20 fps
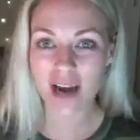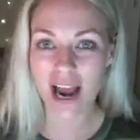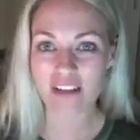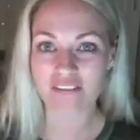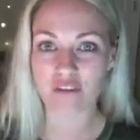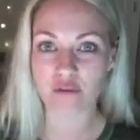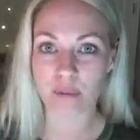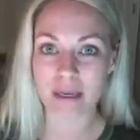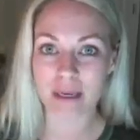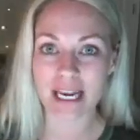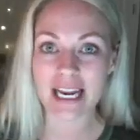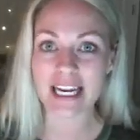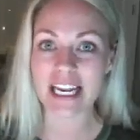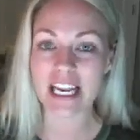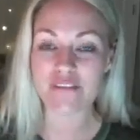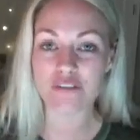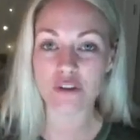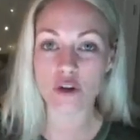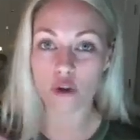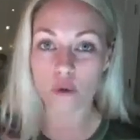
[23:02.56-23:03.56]
half of banana,
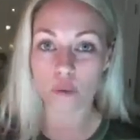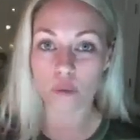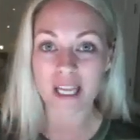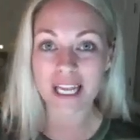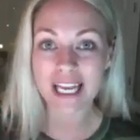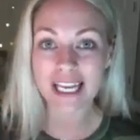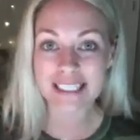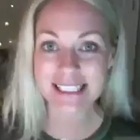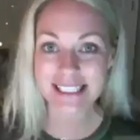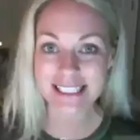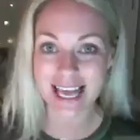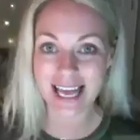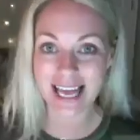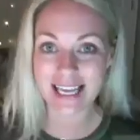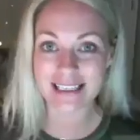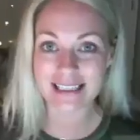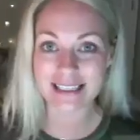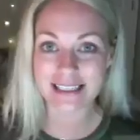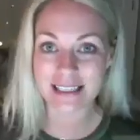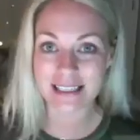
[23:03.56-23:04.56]
even though the plan
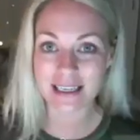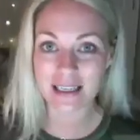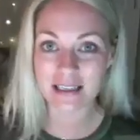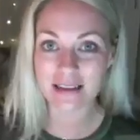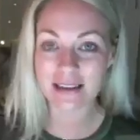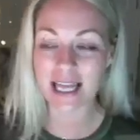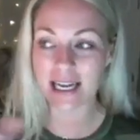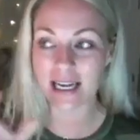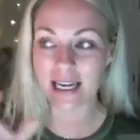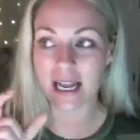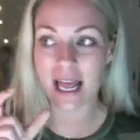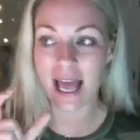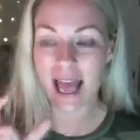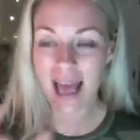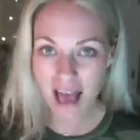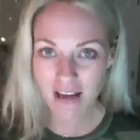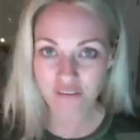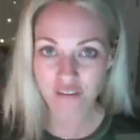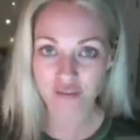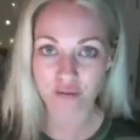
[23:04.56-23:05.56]
says that
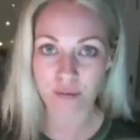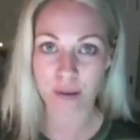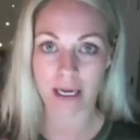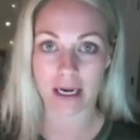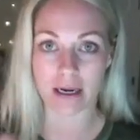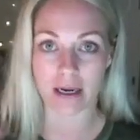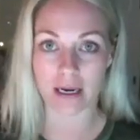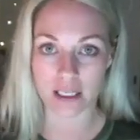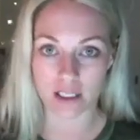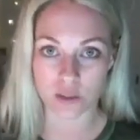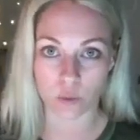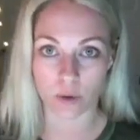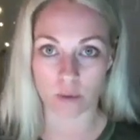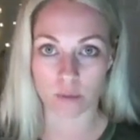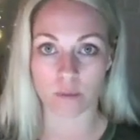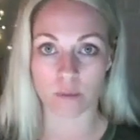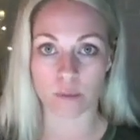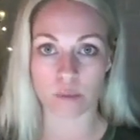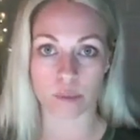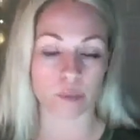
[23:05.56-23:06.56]
half of a banana is
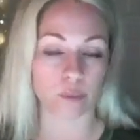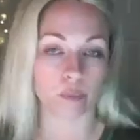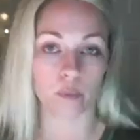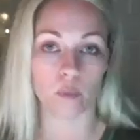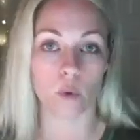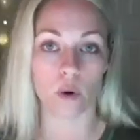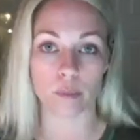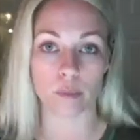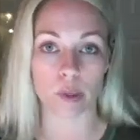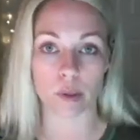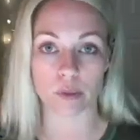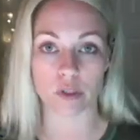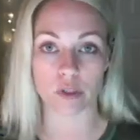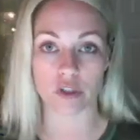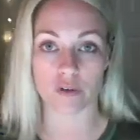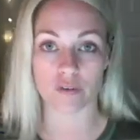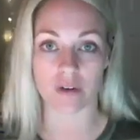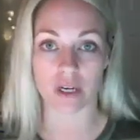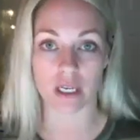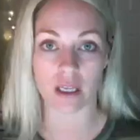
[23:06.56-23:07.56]
one purple
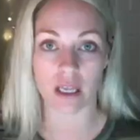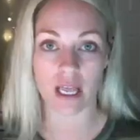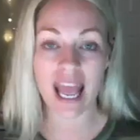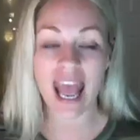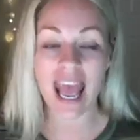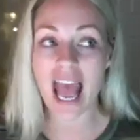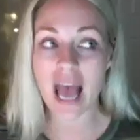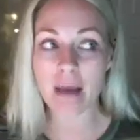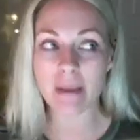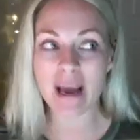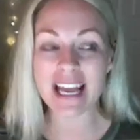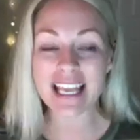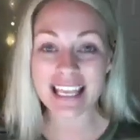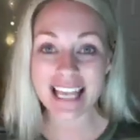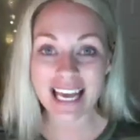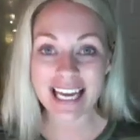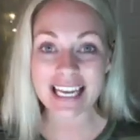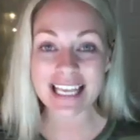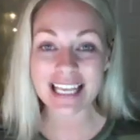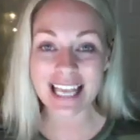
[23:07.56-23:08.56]
serving? Am I
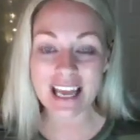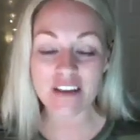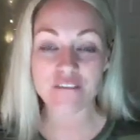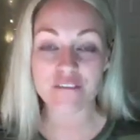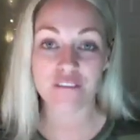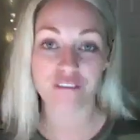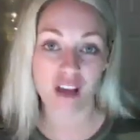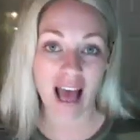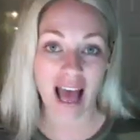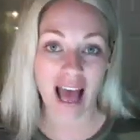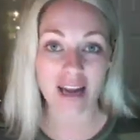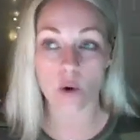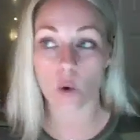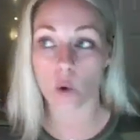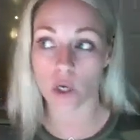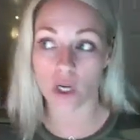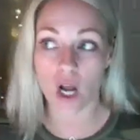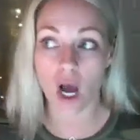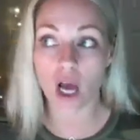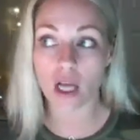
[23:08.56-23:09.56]
gonna get fat
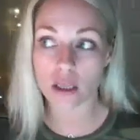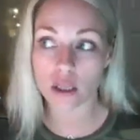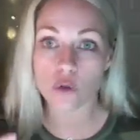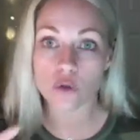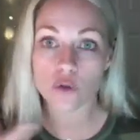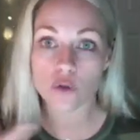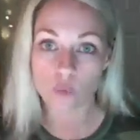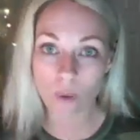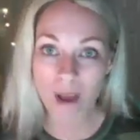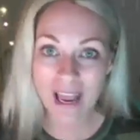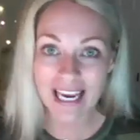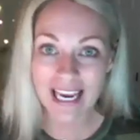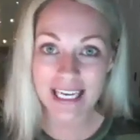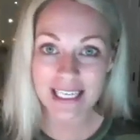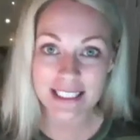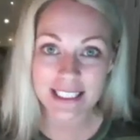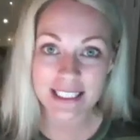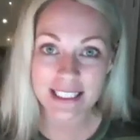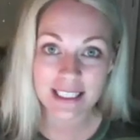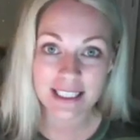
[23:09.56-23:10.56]
or not lose
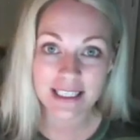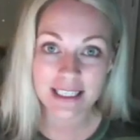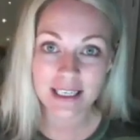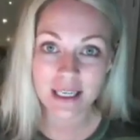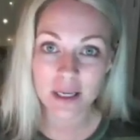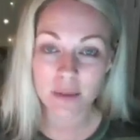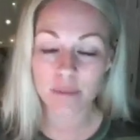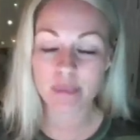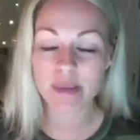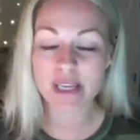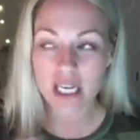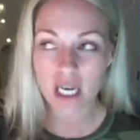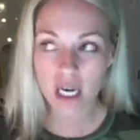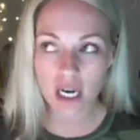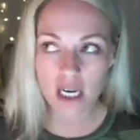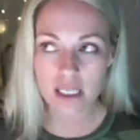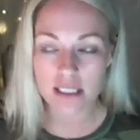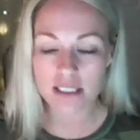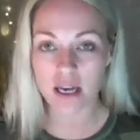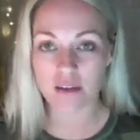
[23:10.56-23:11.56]
weight
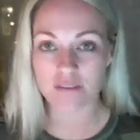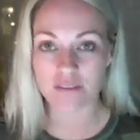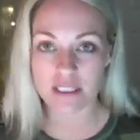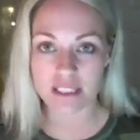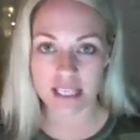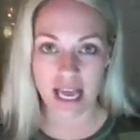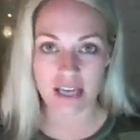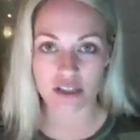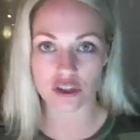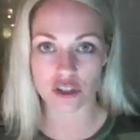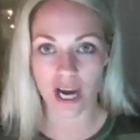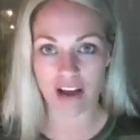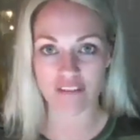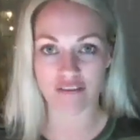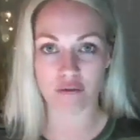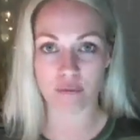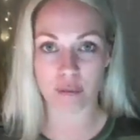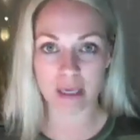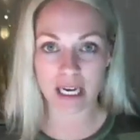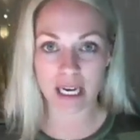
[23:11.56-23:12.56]
because of this extra half
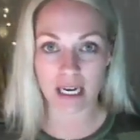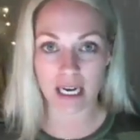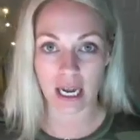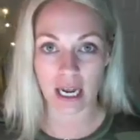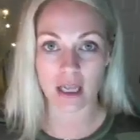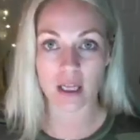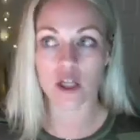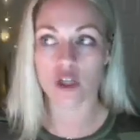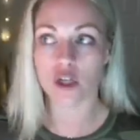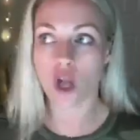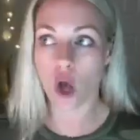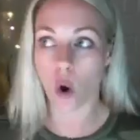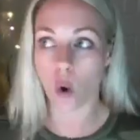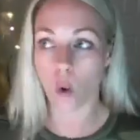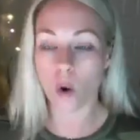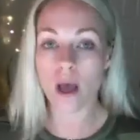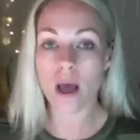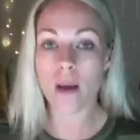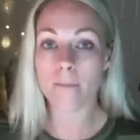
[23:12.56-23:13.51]
of banana? No,